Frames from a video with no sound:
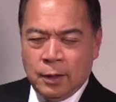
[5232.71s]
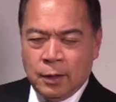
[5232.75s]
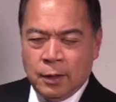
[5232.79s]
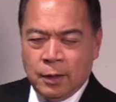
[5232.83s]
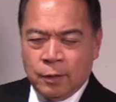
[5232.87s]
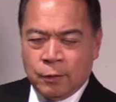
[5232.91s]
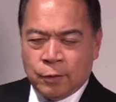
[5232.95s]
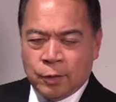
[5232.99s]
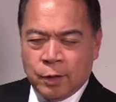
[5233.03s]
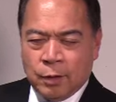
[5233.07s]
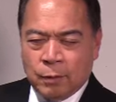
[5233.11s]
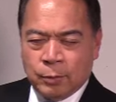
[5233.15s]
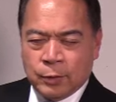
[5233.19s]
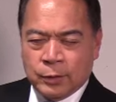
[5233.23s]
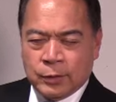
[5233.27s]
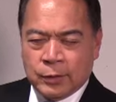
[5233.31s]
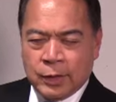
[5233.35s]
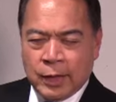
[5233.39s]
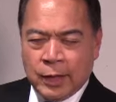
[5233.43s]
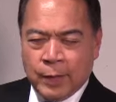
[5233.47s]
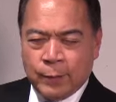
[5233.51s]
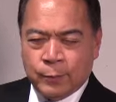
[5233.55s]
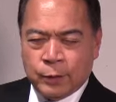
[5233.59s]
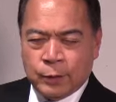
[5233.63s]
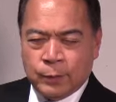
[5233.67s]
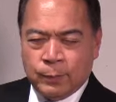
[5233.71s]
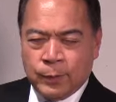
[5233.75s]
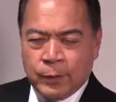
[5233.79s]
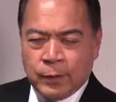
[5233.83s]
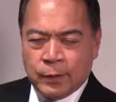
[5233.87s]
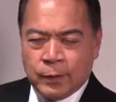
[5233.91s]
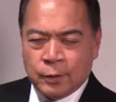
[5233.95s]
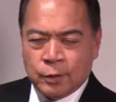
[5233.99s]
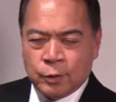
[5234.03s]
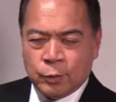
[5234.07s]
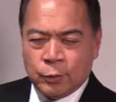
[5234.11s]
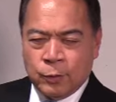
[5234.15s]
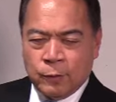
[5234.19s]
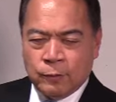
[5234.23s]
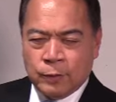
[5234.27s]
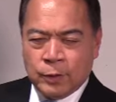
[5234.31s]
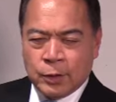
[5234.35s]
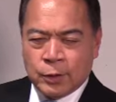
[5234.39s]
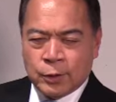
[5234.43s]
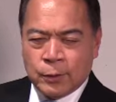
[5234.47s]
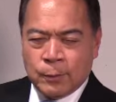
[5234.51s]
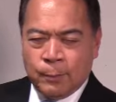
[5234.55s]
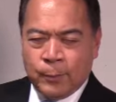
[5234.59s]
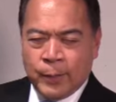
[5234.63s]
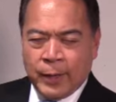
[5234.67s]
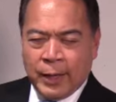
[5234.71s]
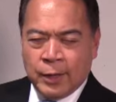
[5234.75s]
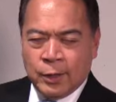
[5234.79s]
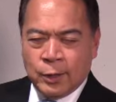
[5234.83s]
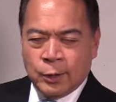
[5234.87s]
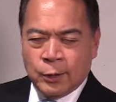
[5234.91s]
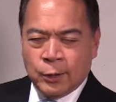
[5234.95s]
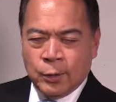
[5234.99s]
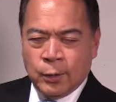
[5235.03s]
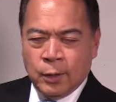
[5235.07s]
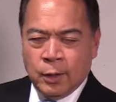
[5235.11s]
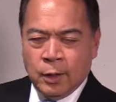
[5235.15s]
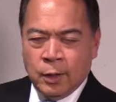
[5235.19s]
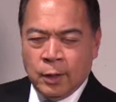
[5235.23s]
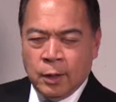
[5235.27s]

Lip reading: in troubled times, because we've disobeyed you,